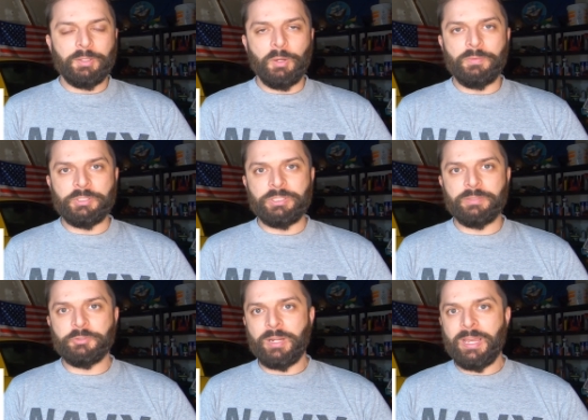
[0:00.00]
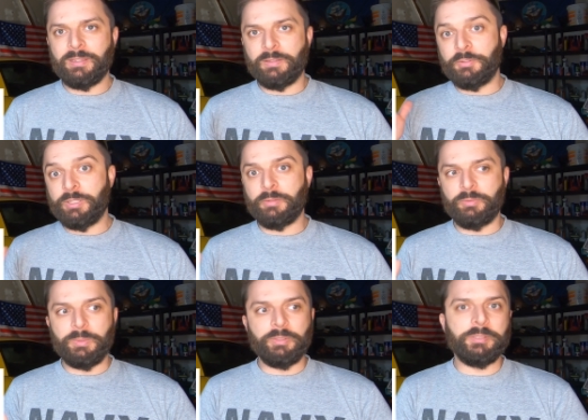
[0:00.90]
coefficient of drag if you're not
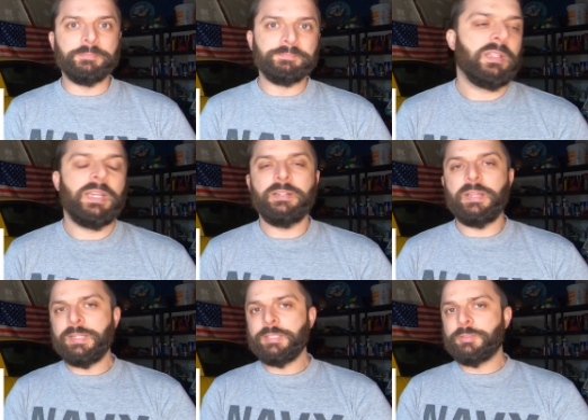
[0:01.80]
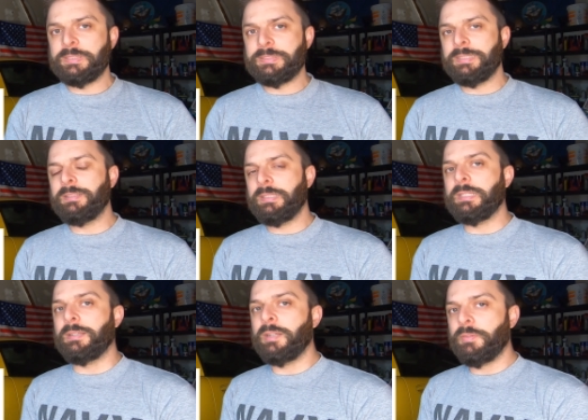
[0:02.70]
familiar. And
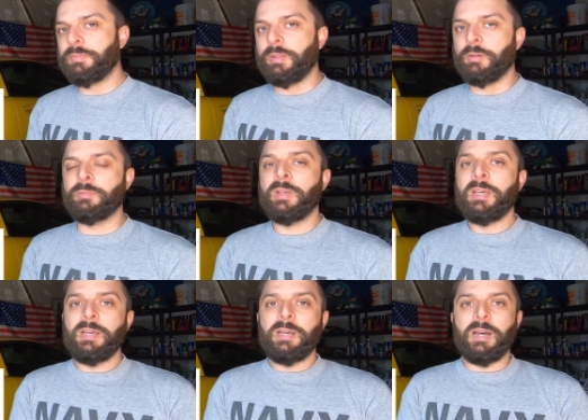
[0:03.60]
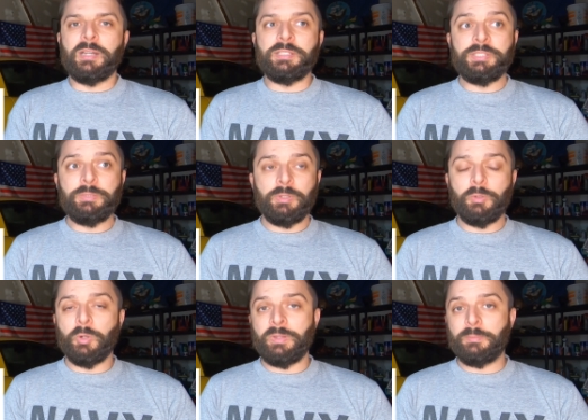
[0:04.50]
interestingly enough though, uh, the
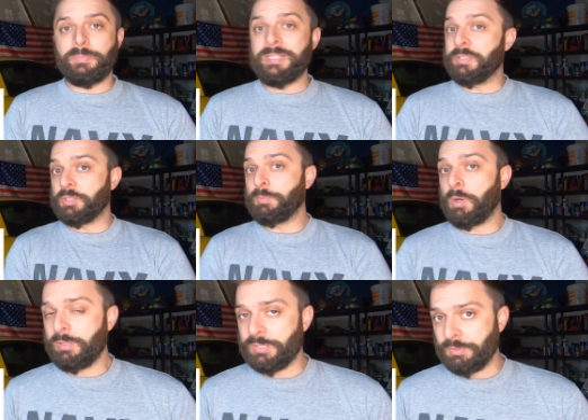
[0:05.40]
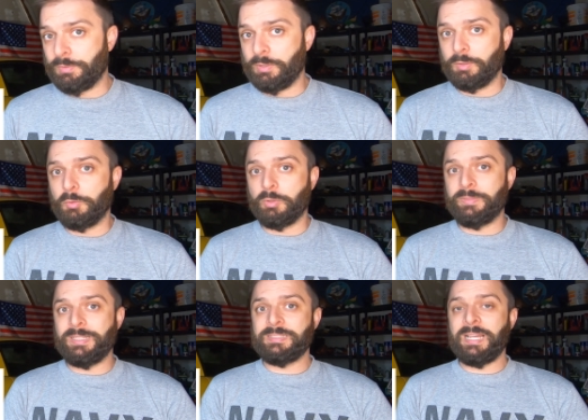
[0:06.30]
C1 Corvette being the smallest of all the
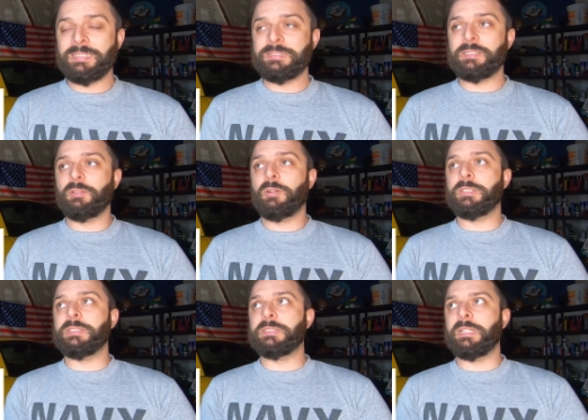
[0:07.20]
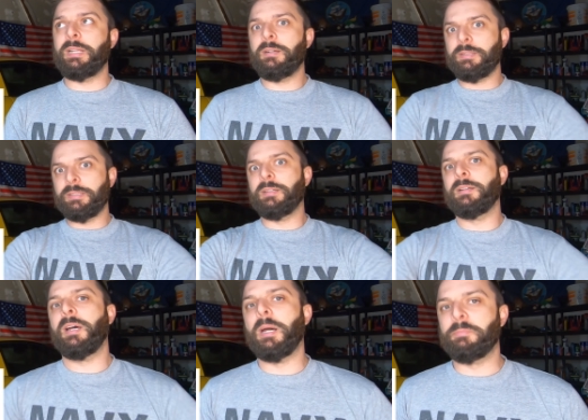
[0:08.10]
Corvettes has the largest area
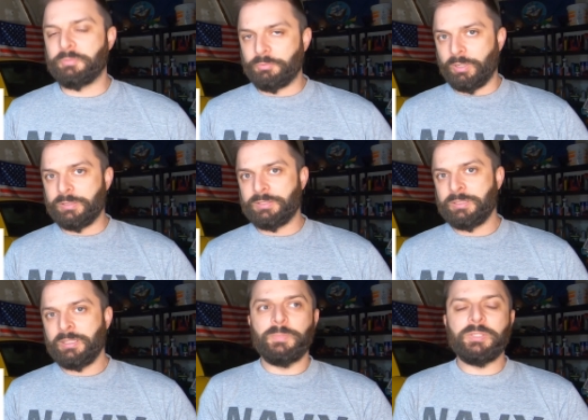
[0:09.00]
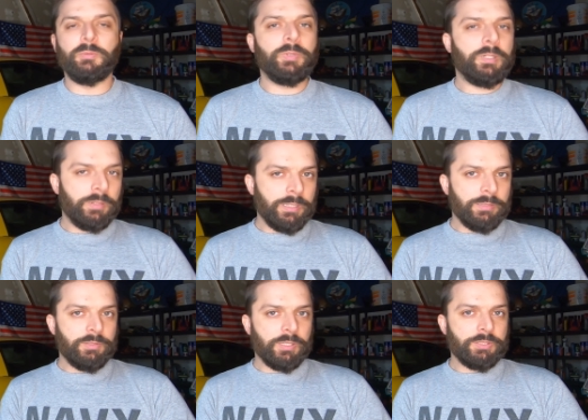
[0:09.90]
up front. But the rear
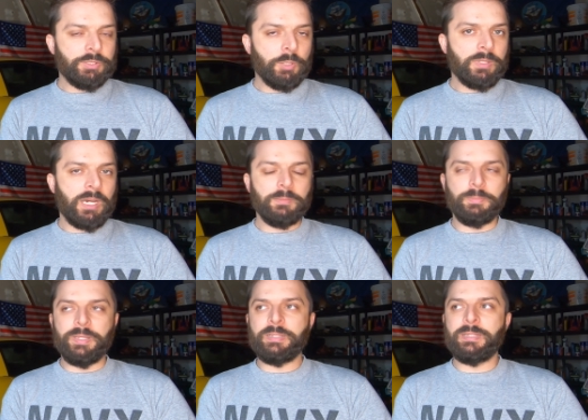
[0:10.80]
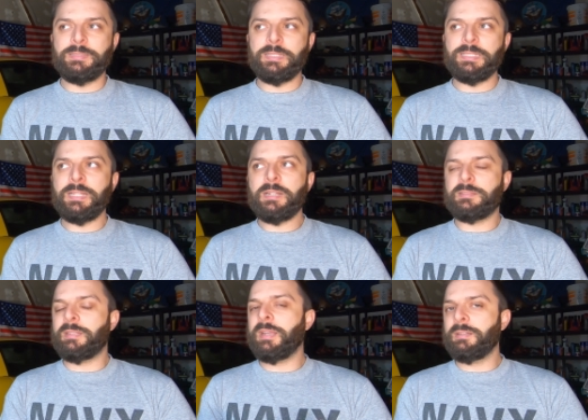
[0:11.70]
end does slope kind of bit and it's not
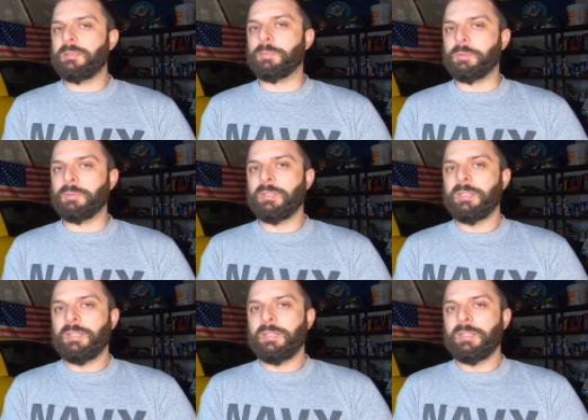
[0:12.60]
a terrible